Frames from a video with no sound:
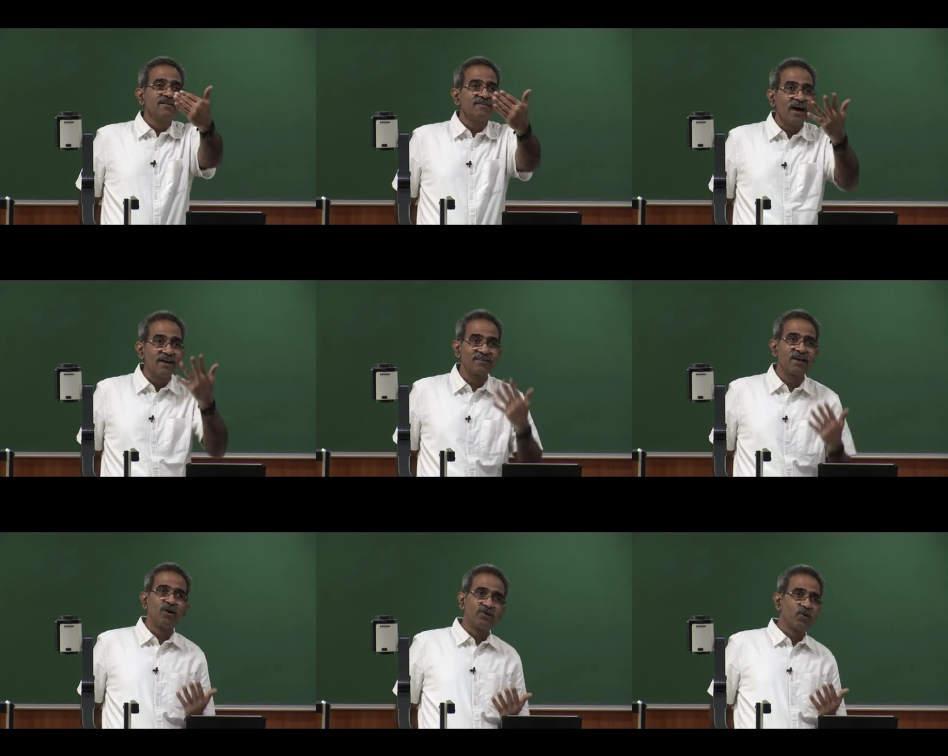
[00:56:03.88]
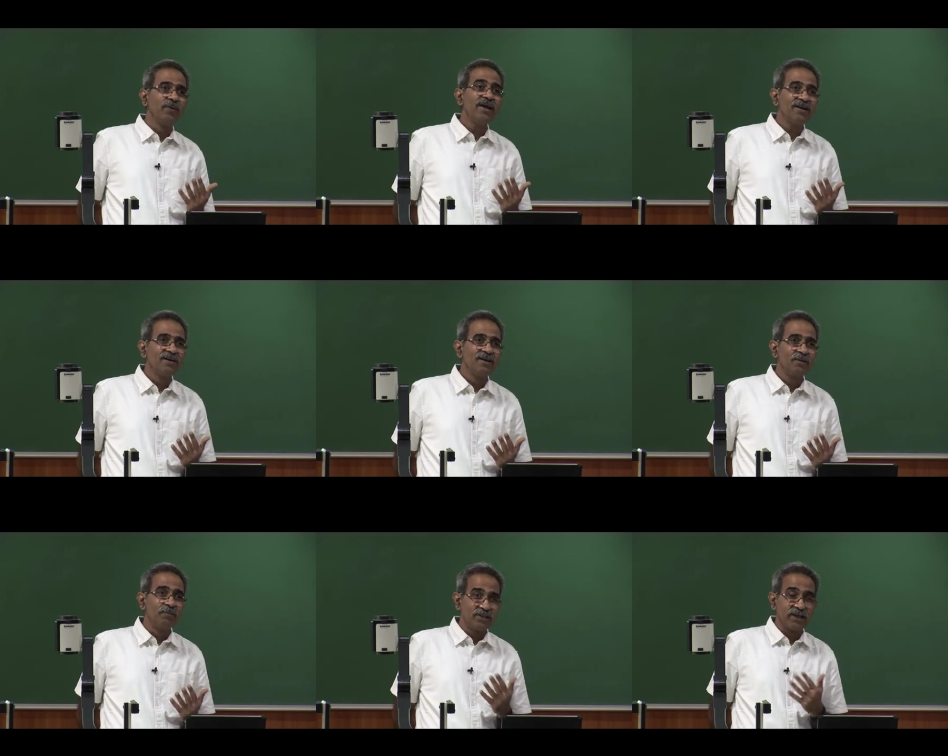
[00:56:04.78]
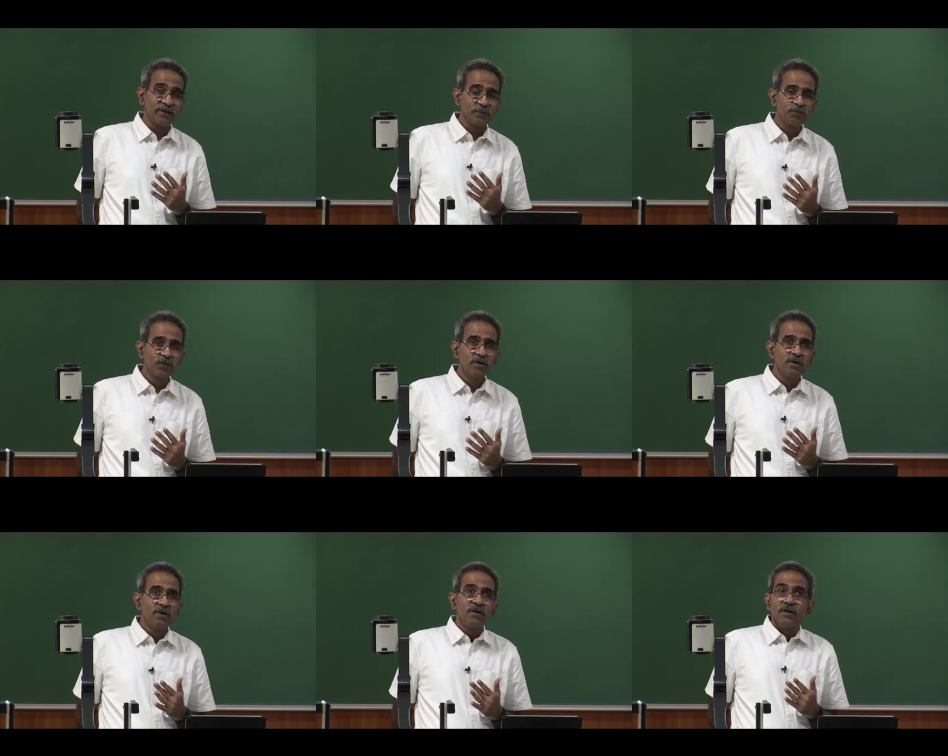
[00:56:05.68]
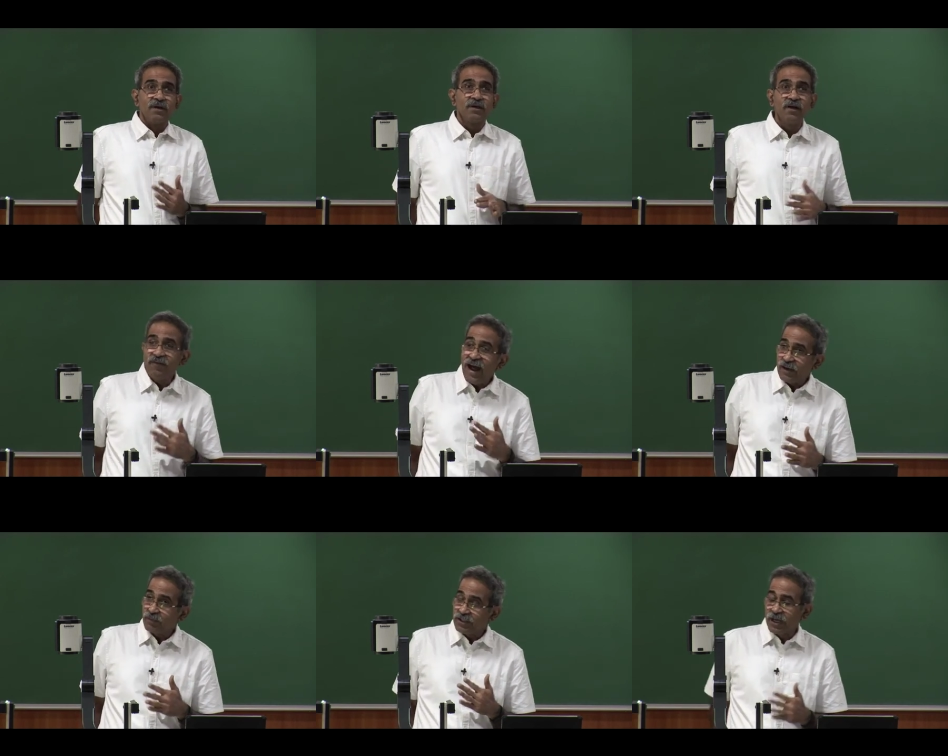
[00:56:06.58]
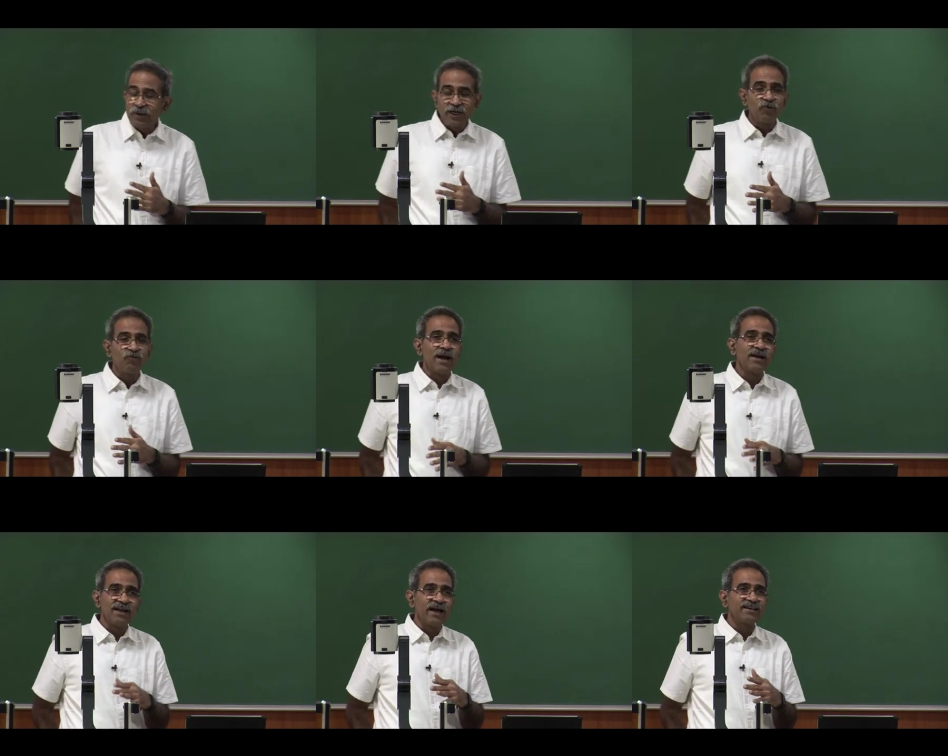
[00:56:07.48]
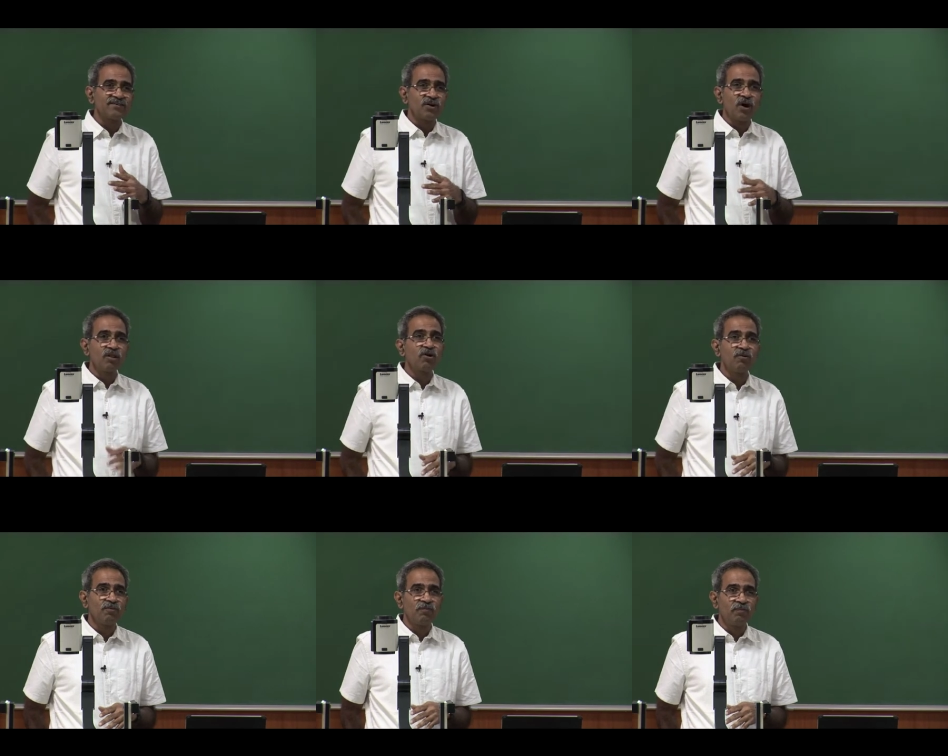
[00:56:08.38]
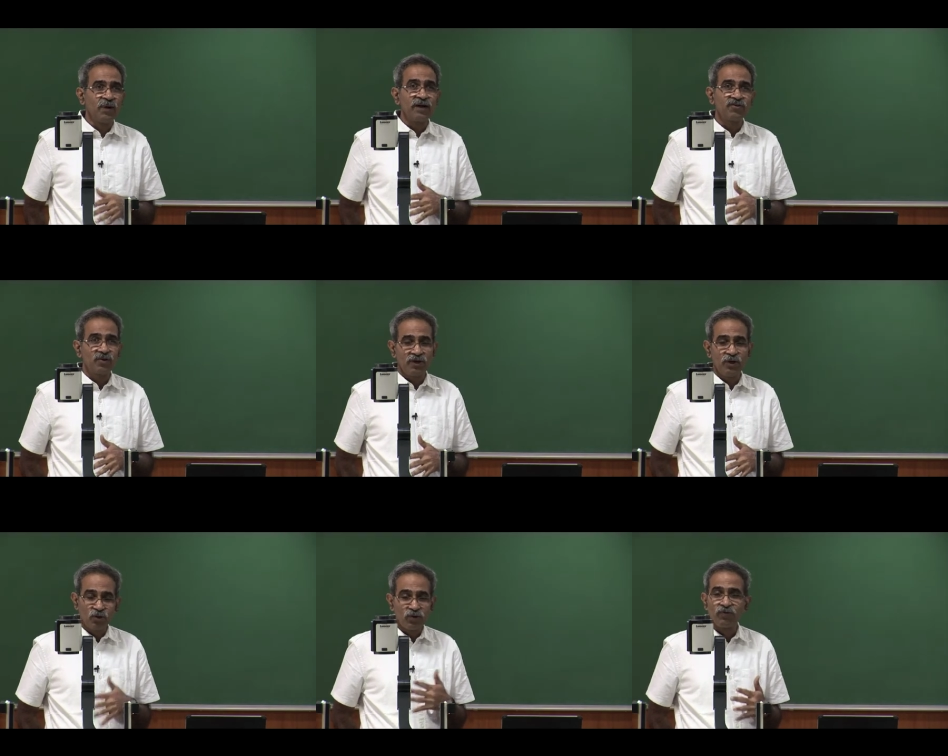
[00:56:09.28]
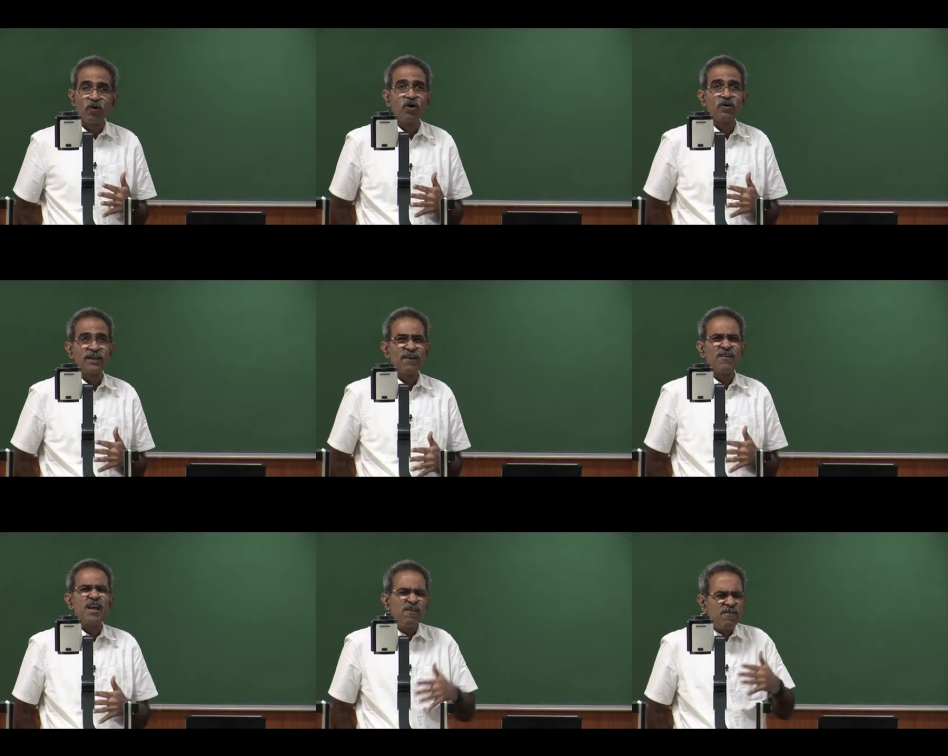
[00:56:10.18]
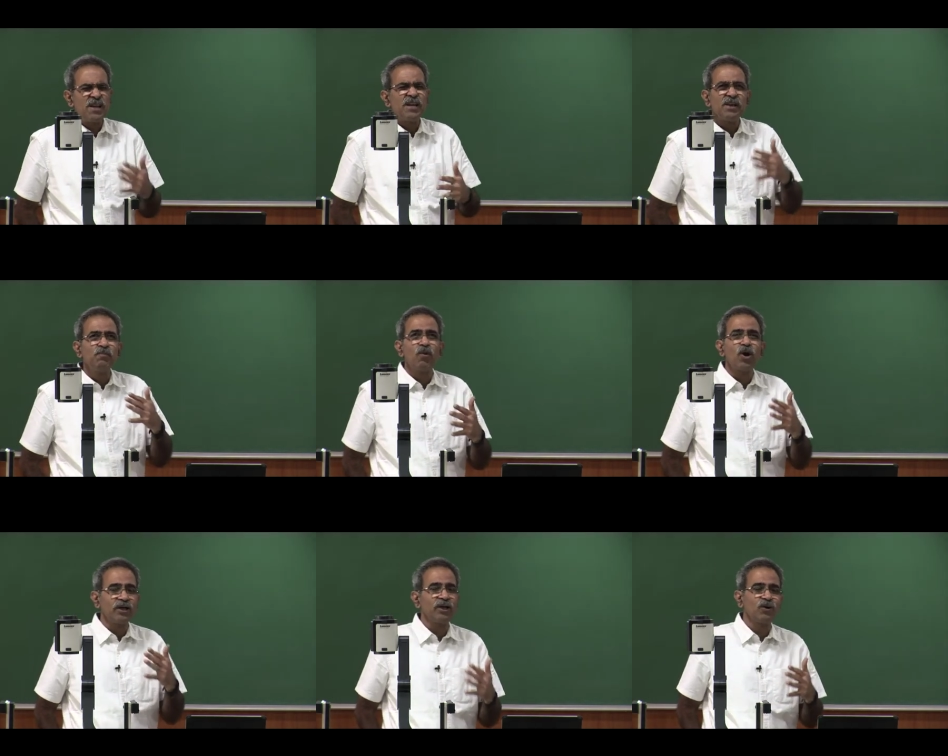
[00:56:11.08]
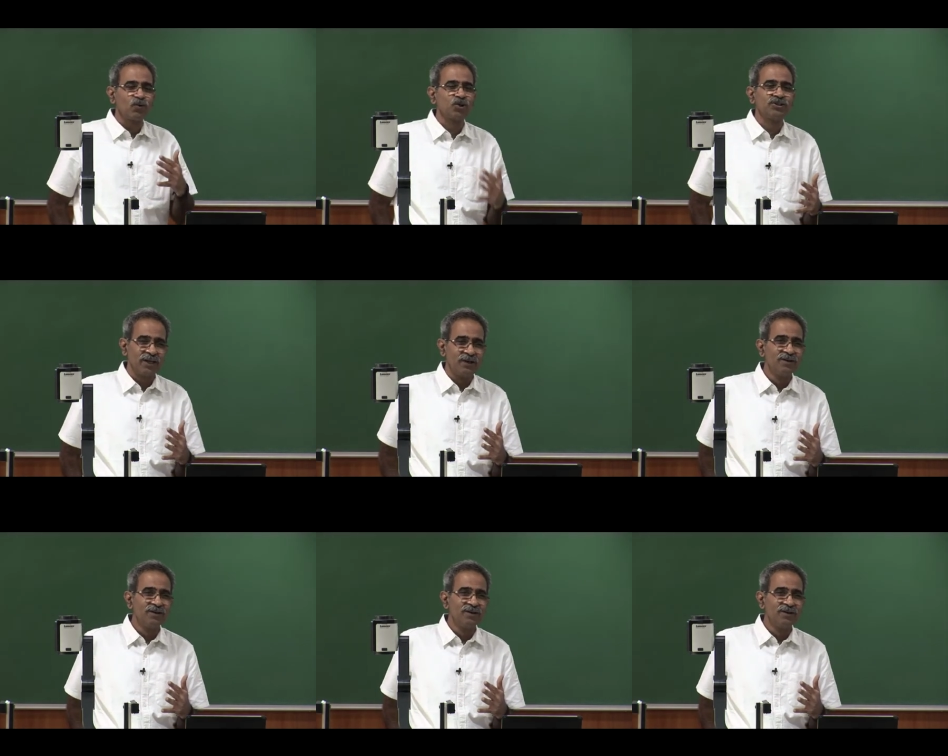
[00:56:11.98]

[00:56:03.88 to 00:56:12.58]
the stars can also be measured. In fact, measurement of parallax also brings into the fore a very, very important question,